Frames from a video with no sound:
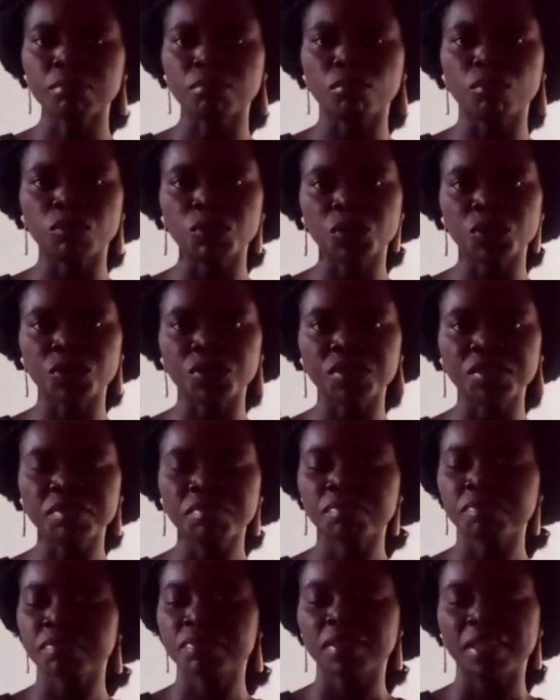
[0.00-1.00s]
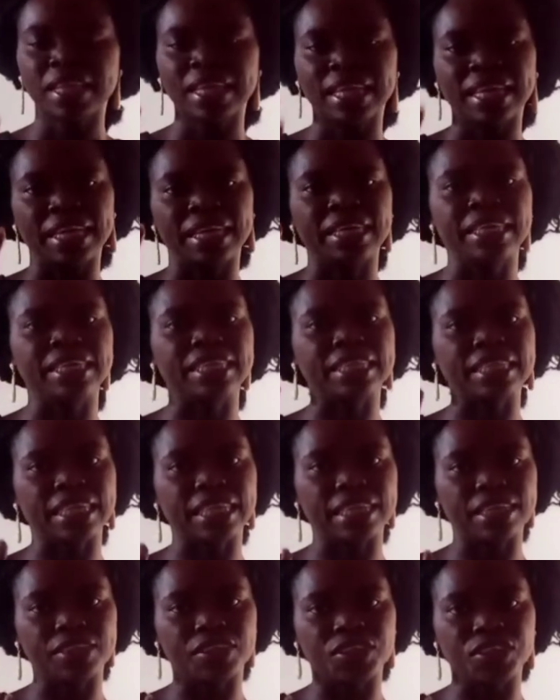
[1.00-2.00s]
Motion, heat
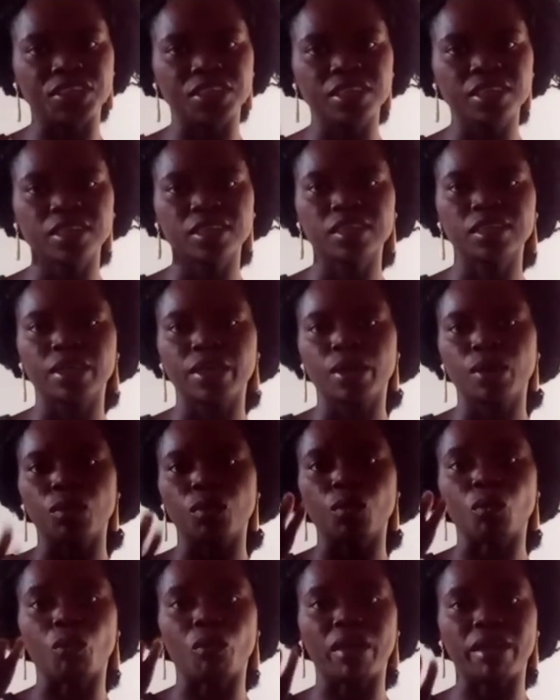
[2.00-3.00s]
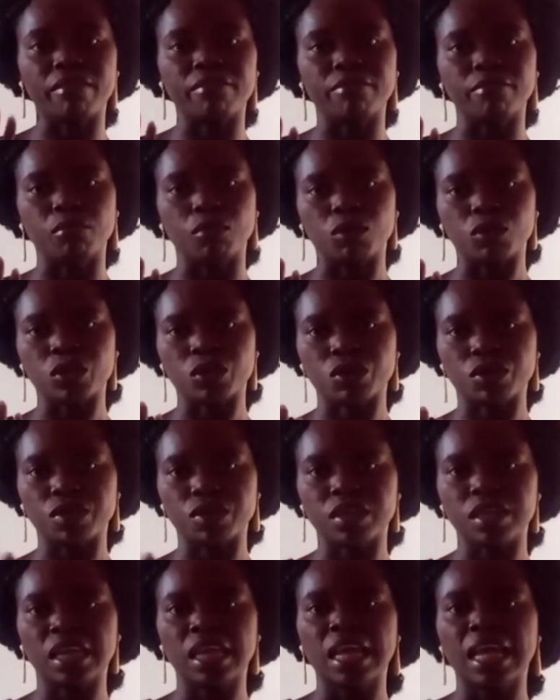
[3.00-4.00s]
energy, wave
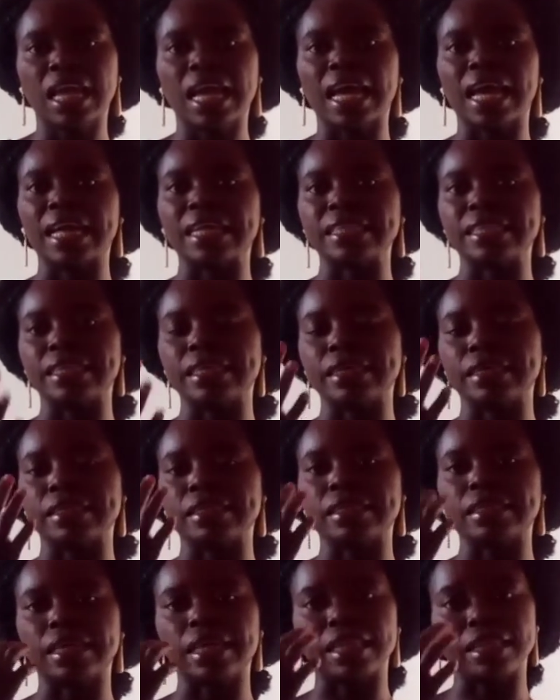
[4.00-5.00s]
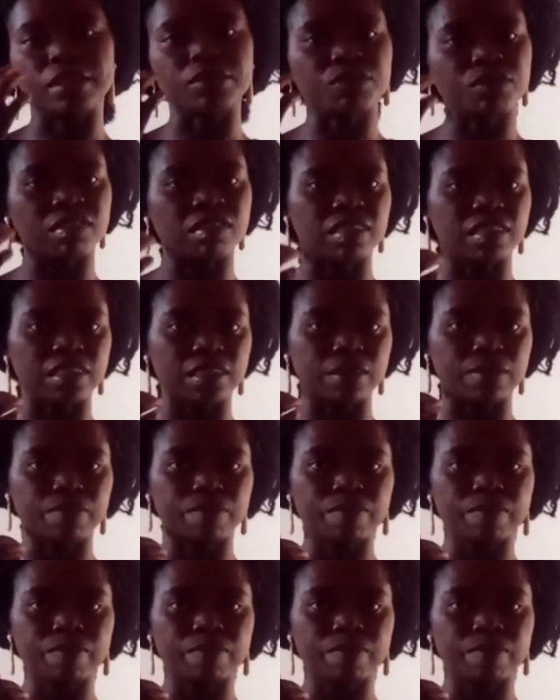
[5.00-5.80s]
motion, and electricity.